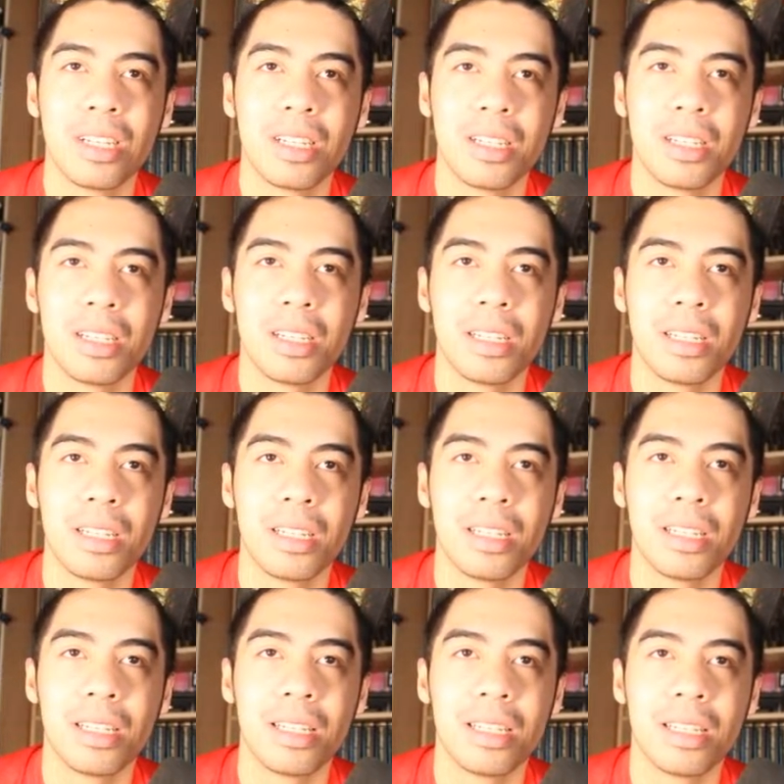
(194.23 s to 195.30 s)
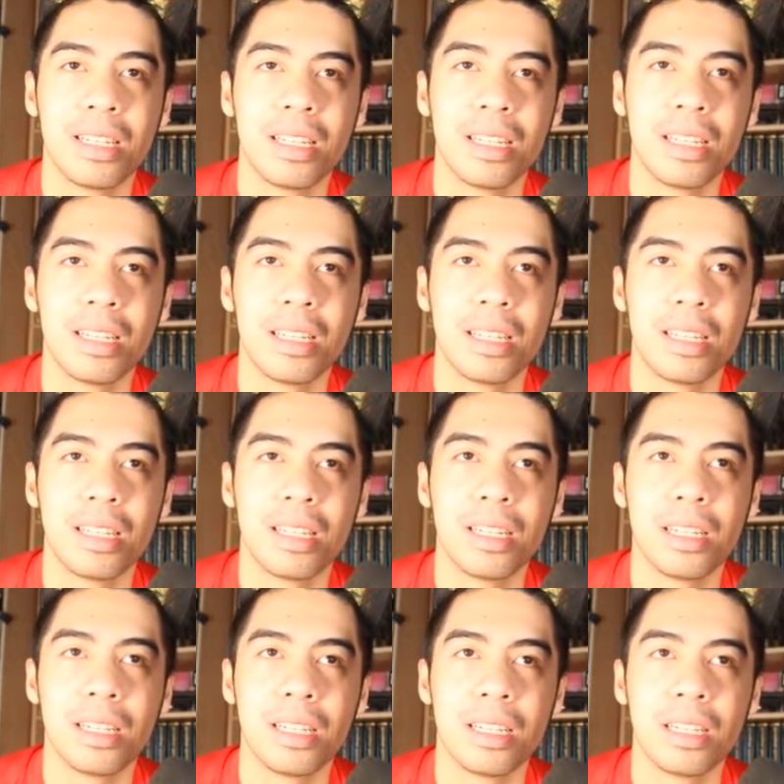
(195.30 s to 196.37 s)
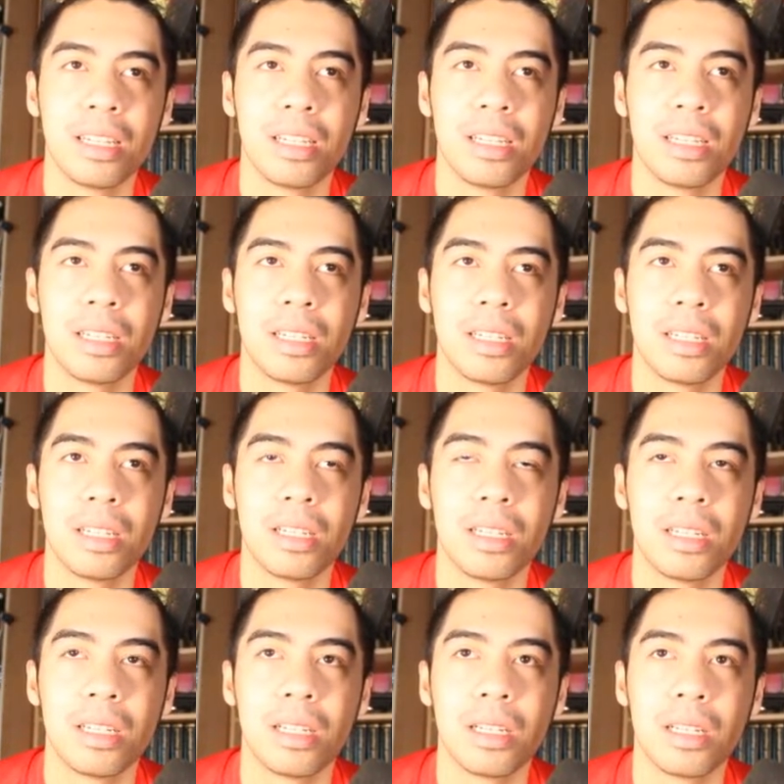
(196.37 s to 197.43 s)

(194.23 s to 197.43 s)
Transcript: [no speech]